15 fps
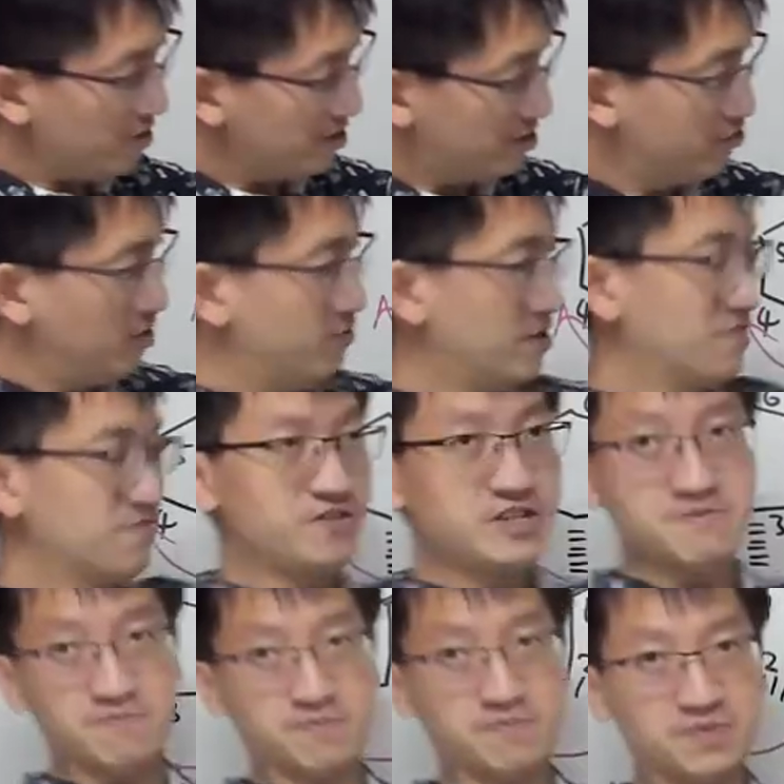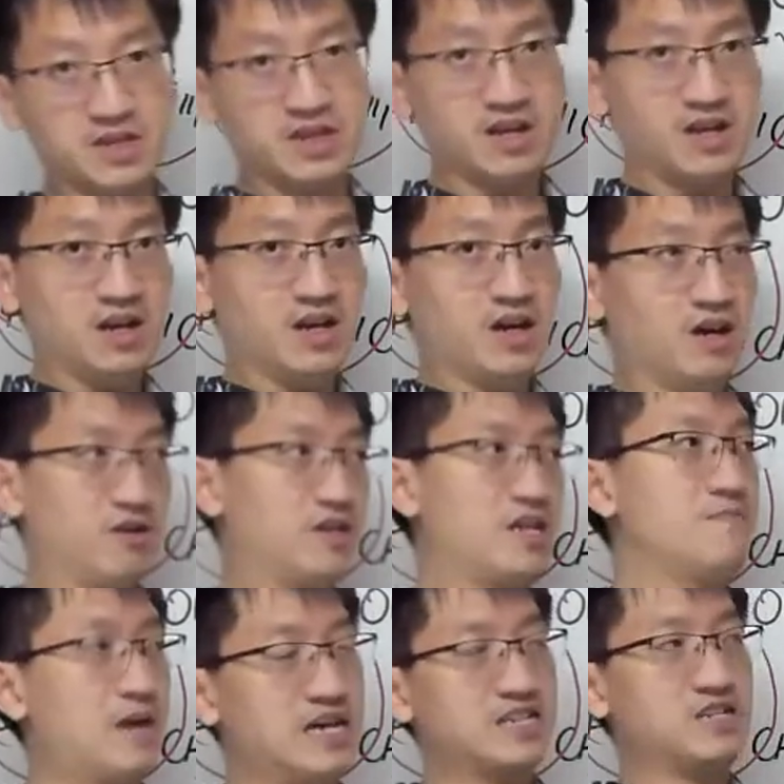do a ring flip. Okay,
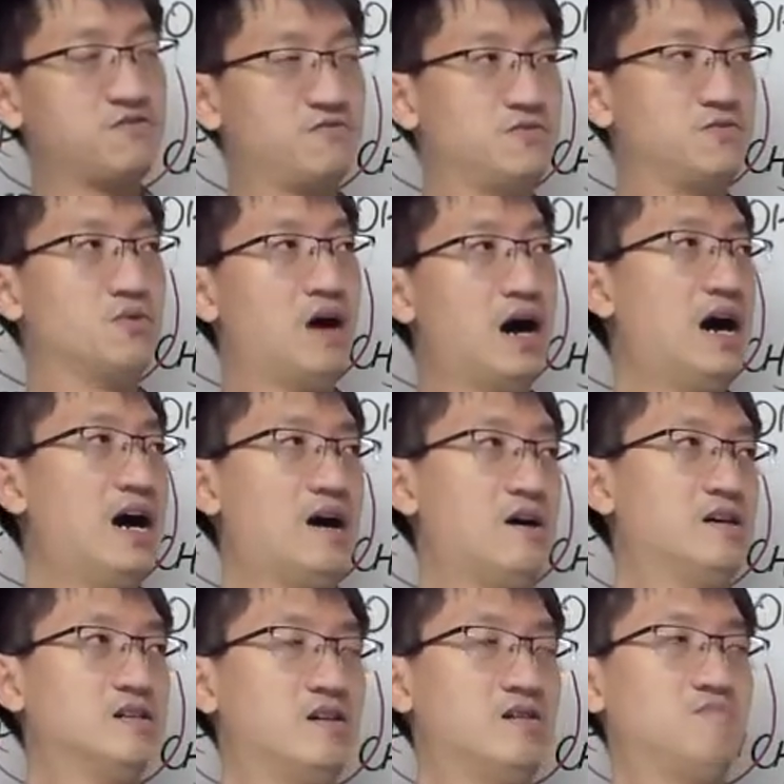but if you are